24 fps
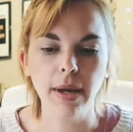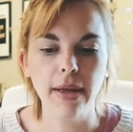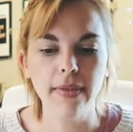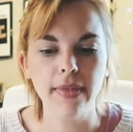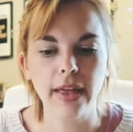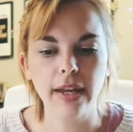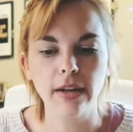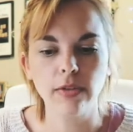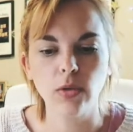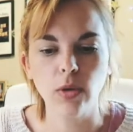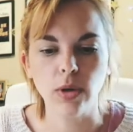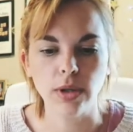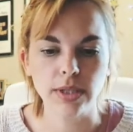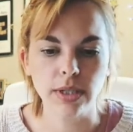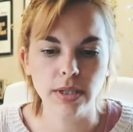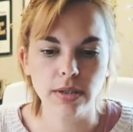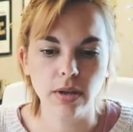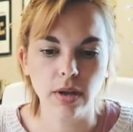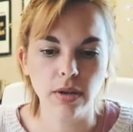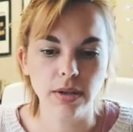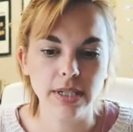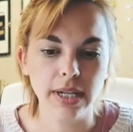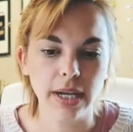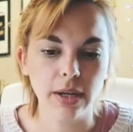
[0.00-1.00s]
And that of course is
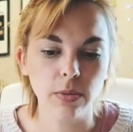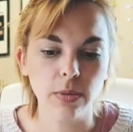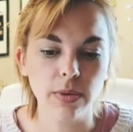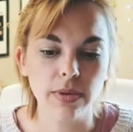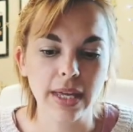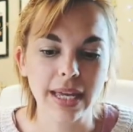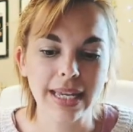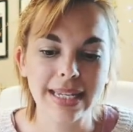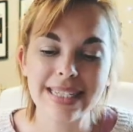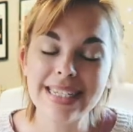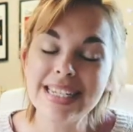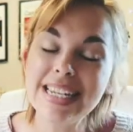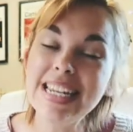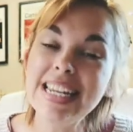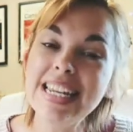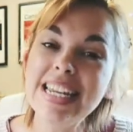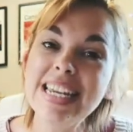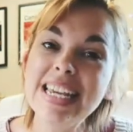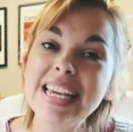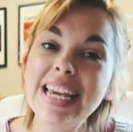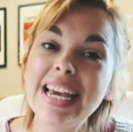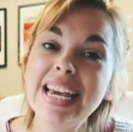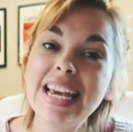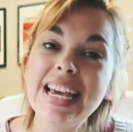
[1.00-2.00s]
all done with a
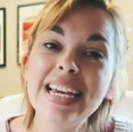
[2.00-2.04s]
teeny